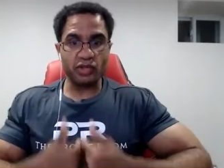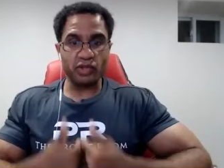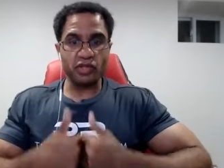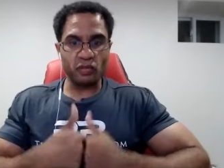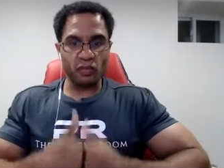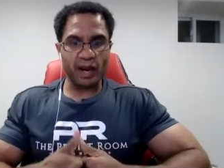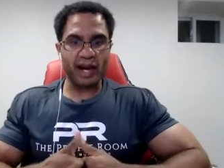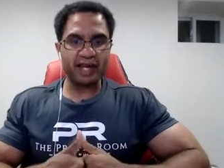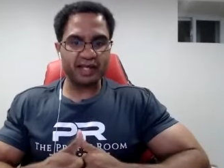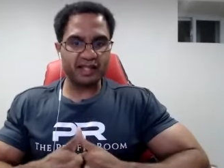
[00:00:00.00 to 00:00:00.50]

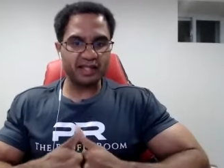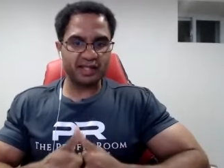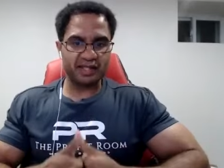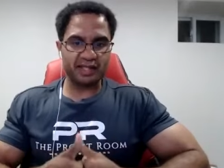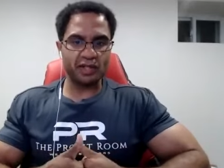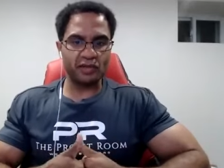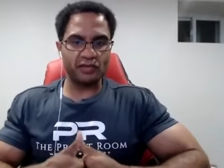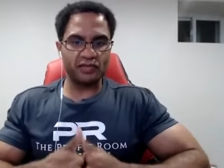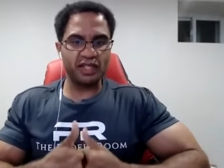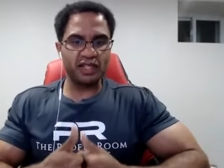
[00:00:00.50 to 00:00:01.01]

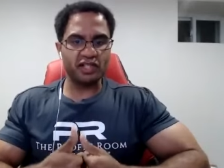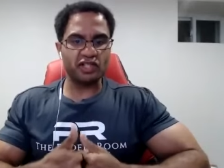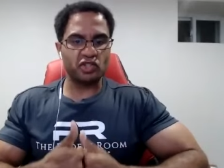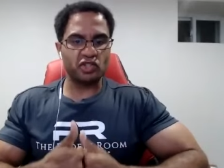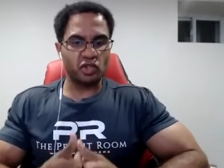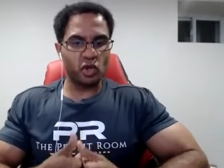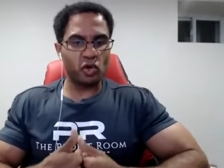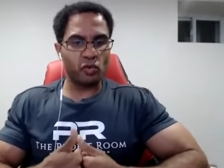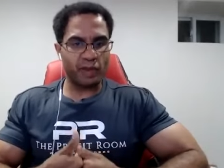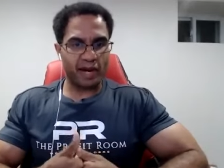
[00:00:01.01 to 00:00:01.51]

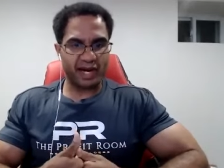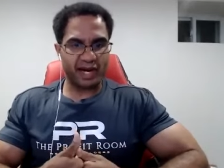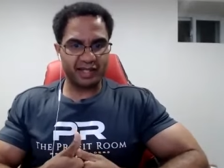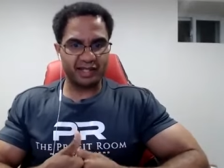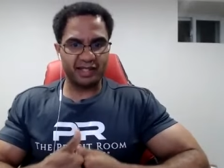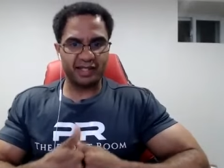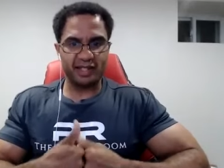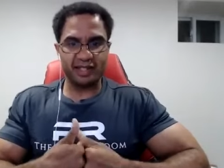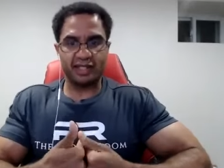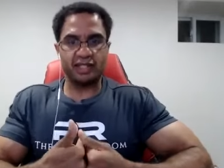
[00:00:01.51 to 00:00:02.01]
there's
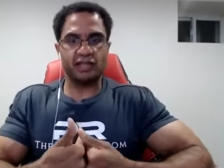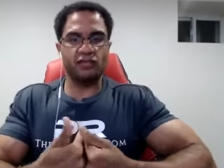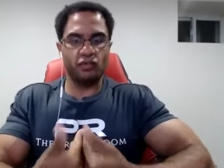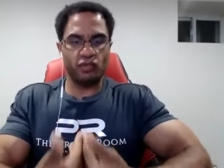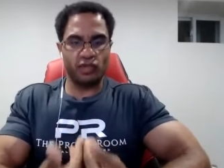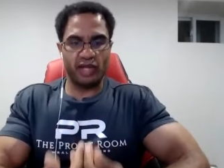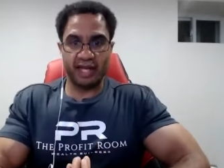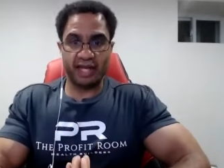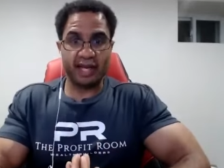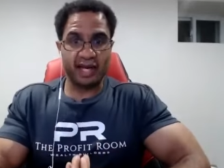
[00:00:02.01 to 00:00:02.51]
nobody to
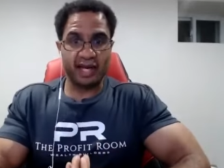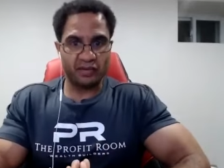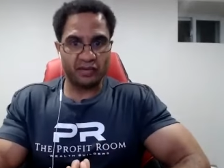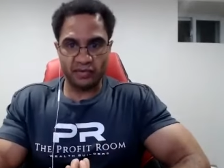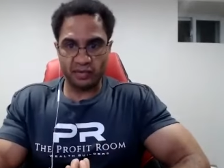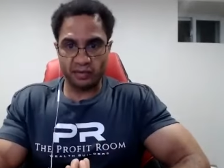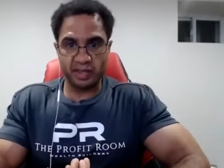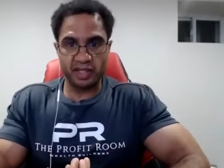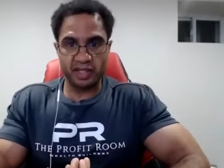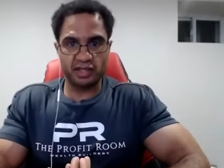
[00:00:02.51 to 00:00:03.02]
give you
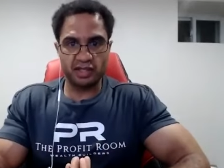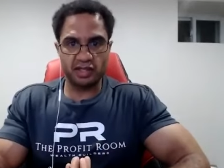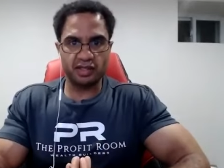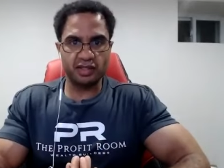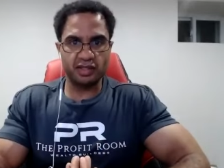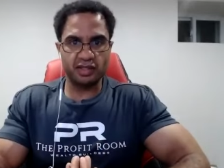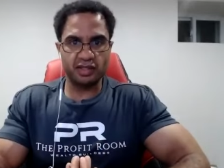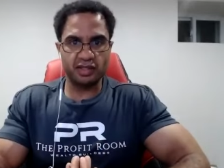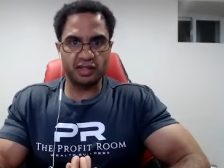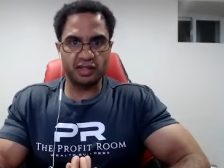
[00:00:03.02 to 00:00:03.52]
that
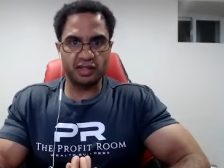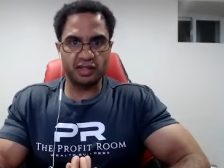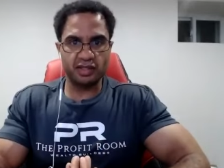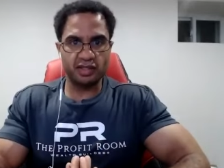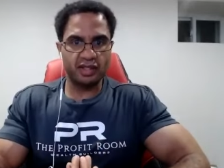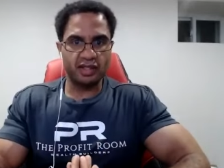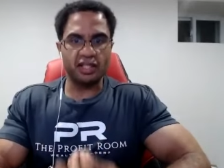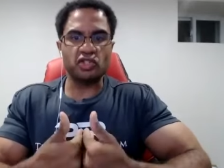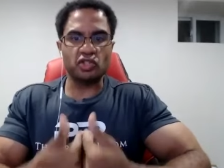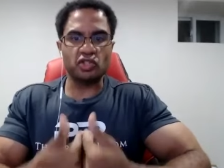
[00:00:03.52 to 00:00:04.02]
confirmation.
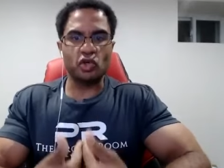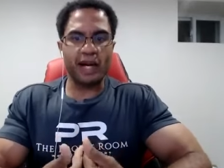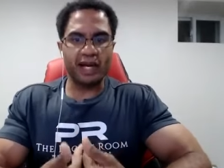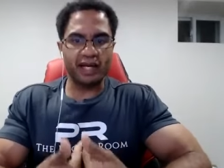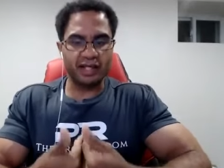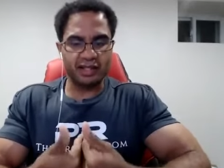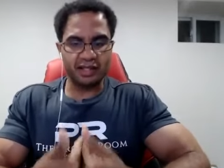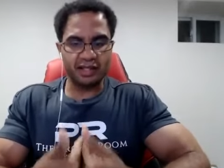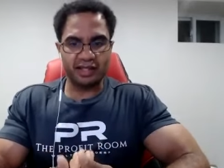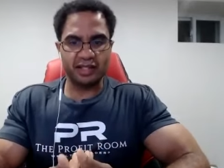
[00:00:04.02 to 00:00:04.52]
There's
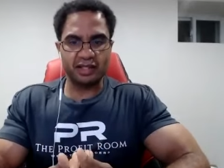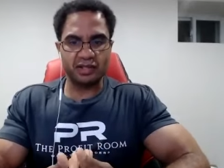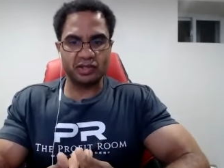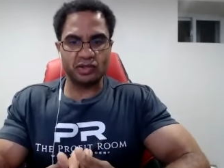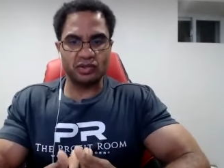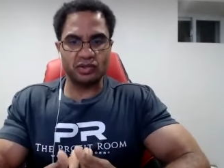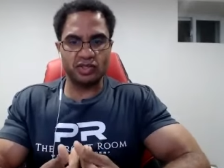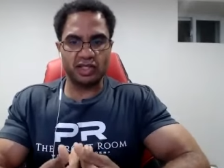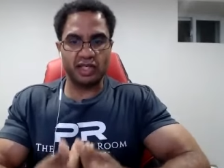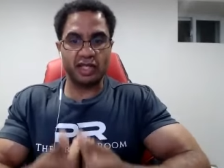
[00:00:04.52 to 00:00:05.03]
nobody to
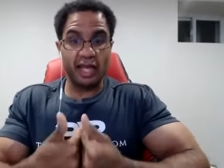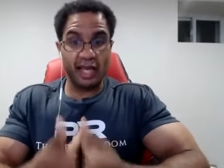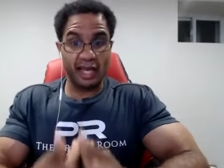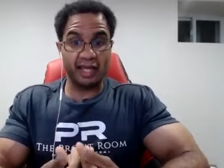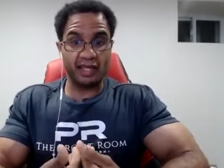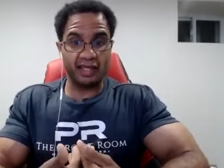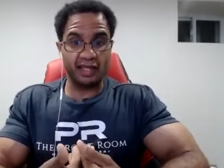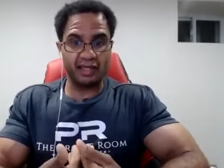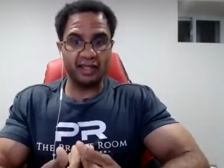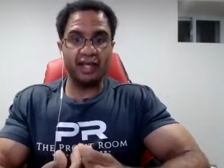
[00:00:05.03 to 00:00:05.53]
tell you,
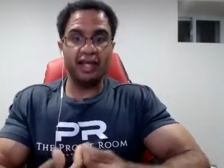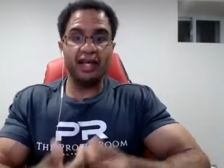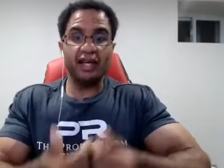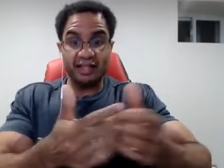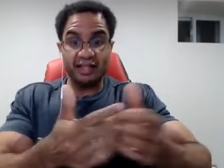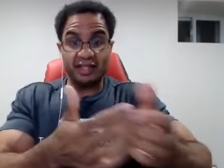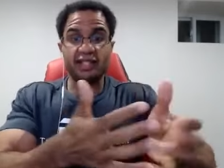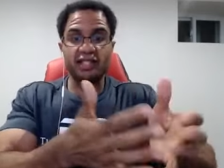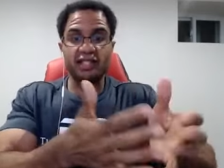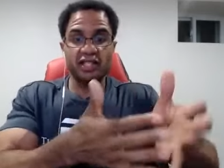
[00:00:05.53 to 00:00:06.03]
say,
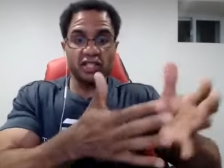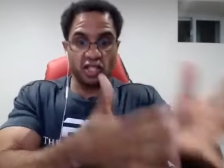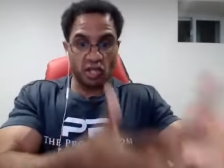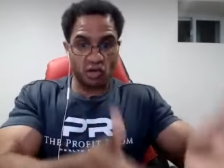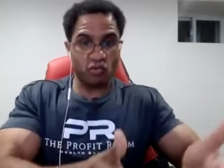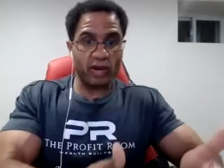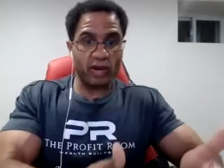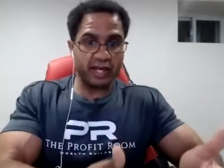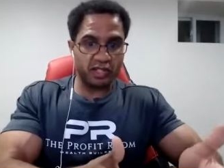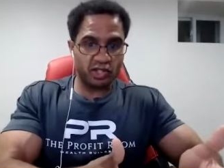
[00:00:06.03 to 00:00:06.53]
hey,
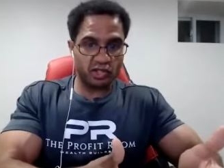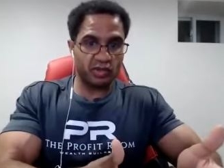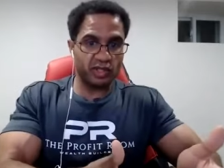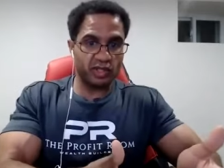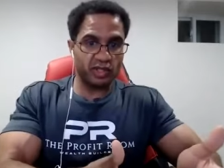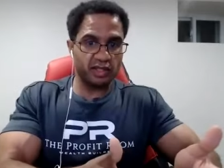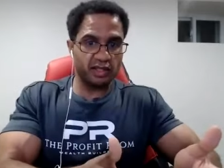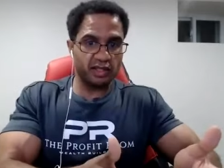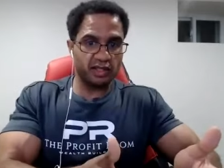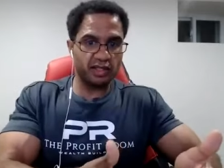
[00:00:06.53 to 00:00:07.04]
this is a
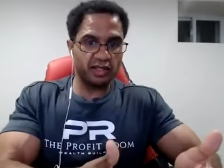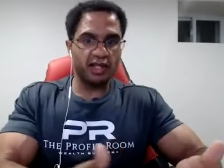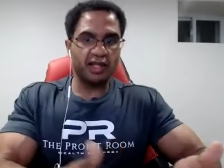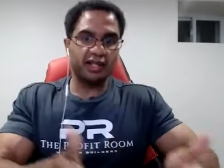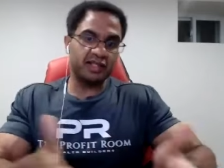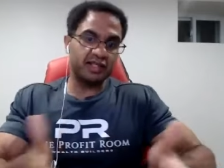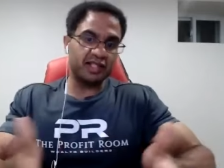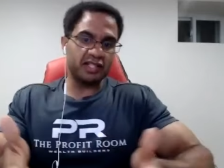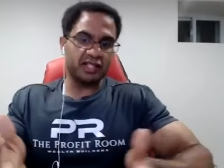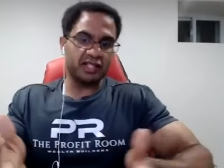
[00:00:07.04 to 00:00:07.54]
right
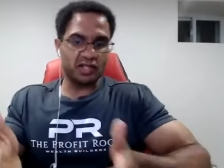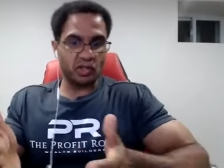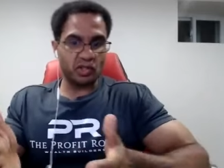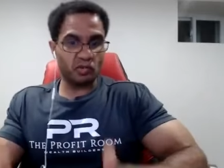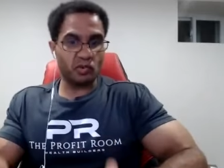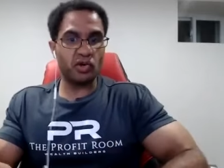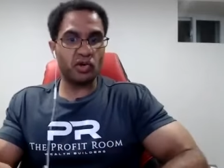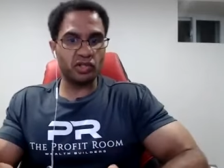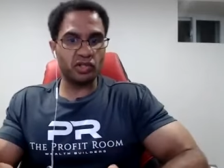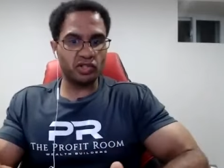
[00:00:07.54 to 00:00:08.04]
trade. This
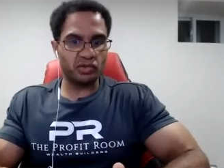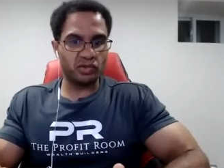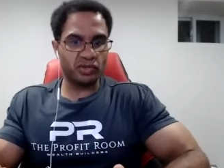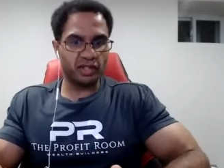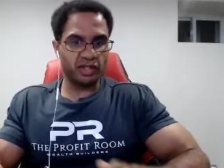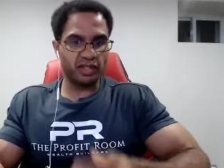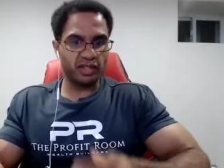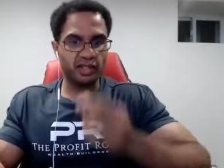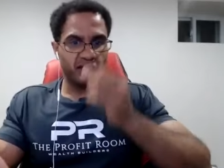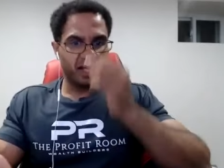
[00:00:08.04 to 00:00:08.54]
is a
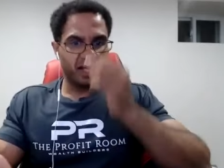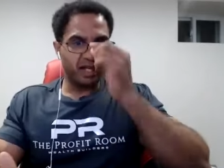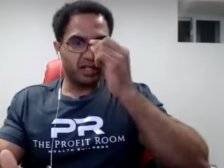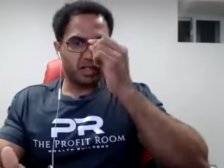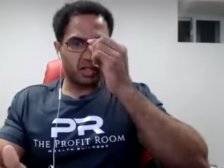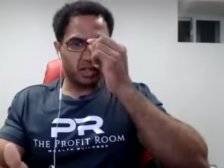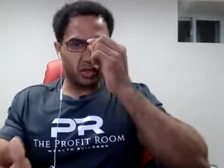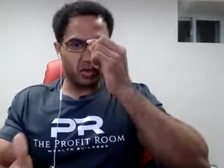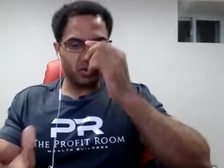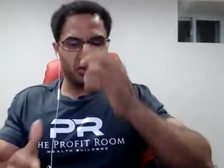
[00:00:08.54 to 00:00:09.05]
wrong trade.
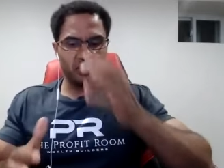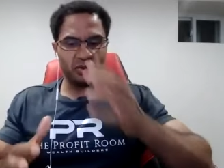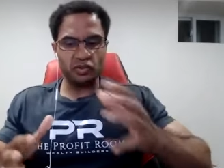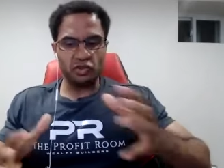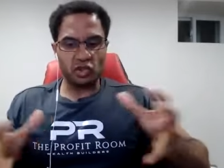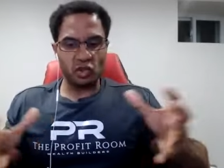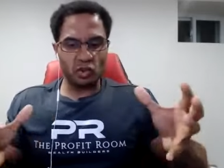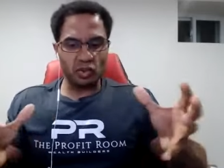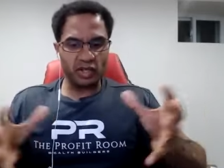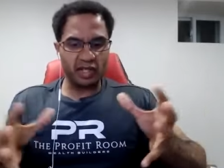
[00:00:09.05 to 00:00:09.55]

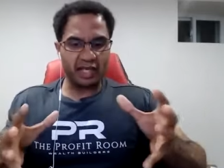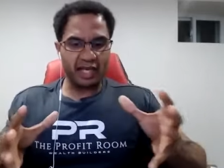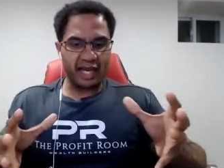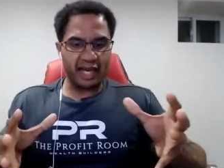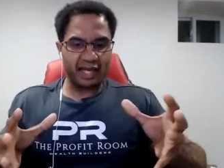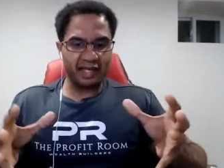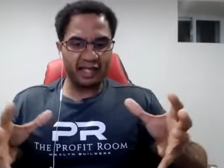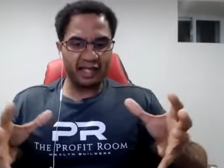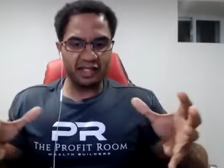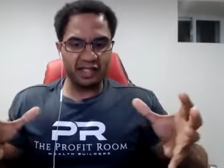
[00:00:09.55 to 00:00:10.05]
So
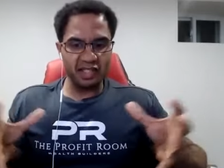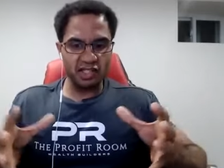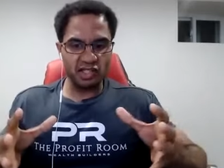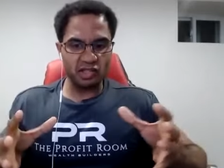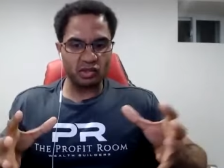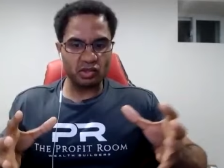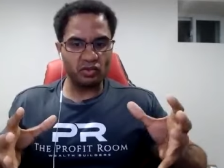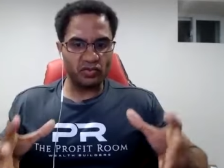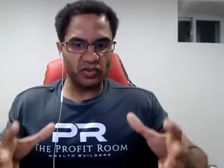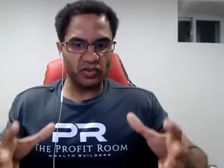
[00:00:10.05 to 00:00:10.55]
during that
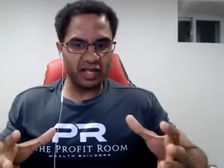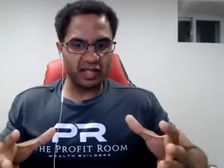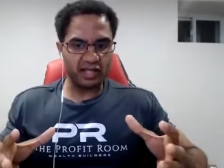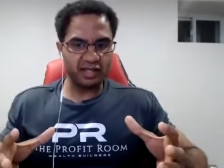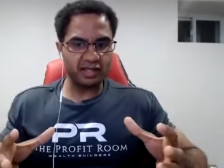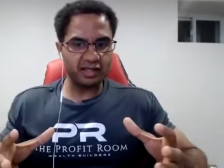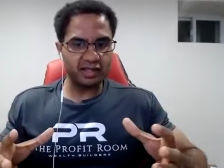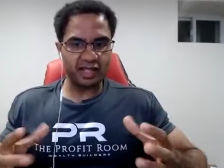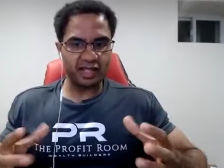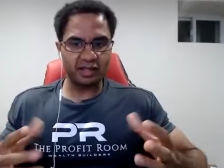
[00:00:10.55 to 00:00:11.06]
initial
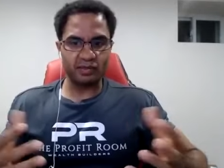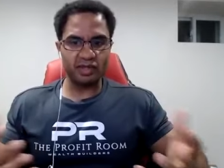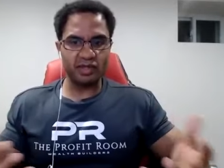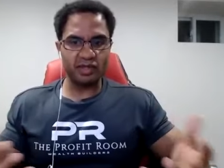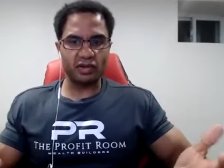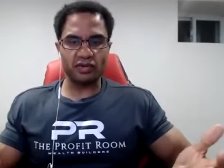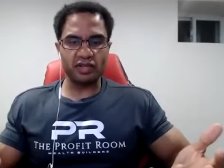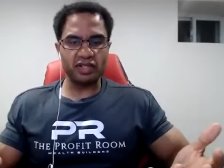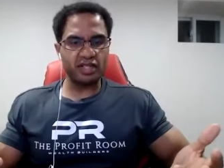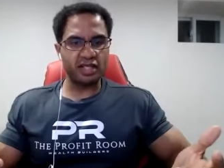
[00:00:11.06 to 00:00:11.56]
phase,
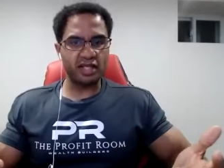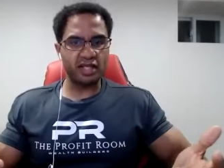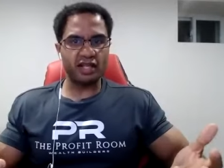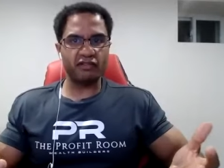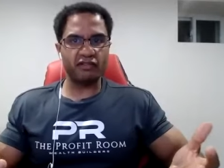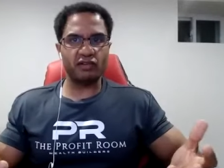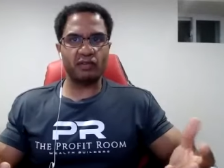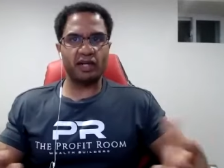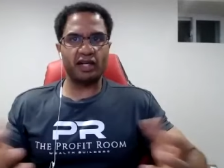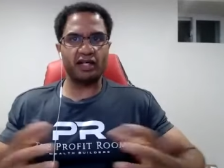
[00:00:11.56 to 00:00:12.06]
like we
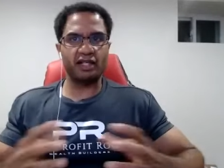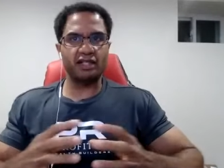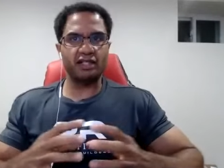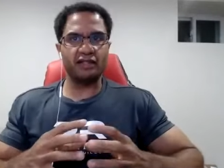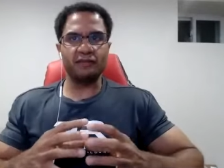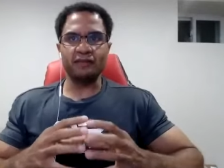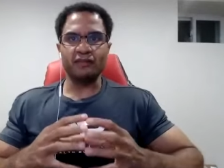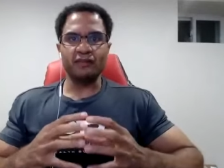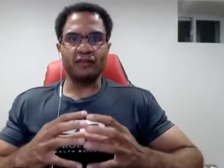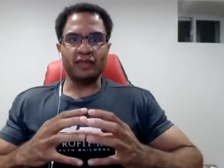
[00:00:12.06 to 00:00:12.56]
always tell
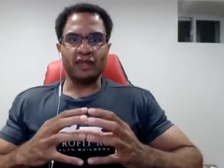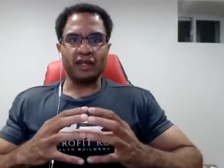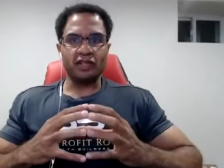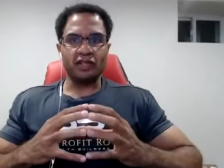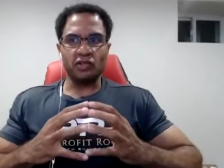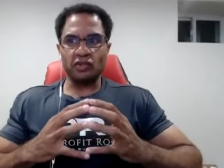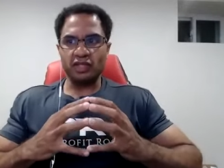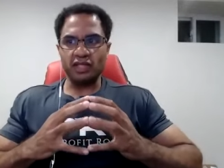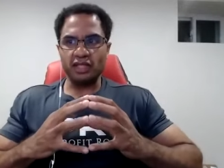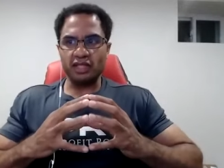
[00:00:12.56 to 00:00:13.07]
everybody,
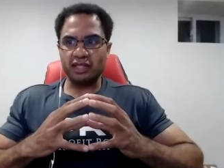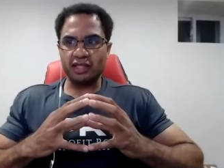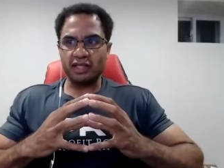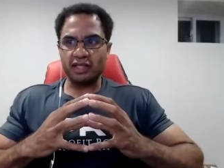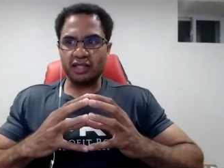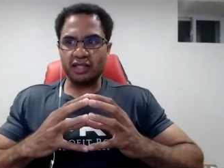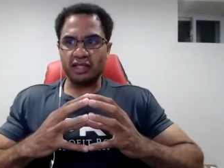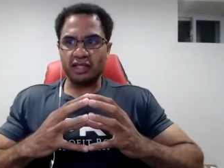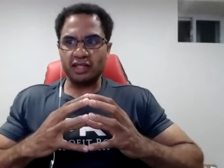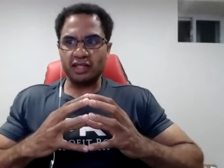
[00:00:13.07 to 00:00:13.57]
you
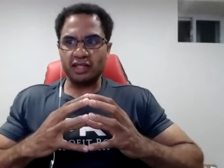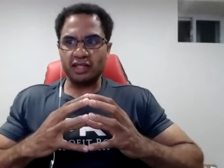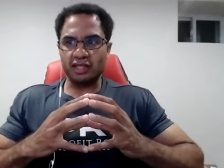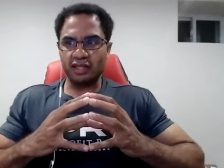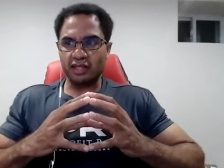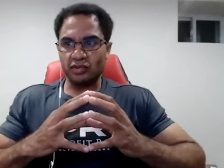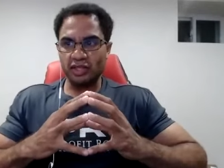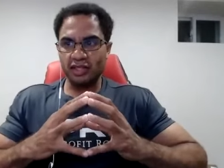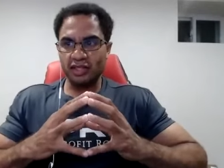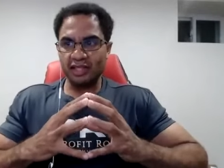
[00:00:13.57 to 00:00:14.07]
need
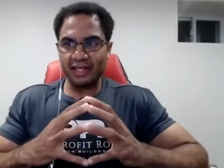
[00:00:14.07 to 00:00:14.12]
to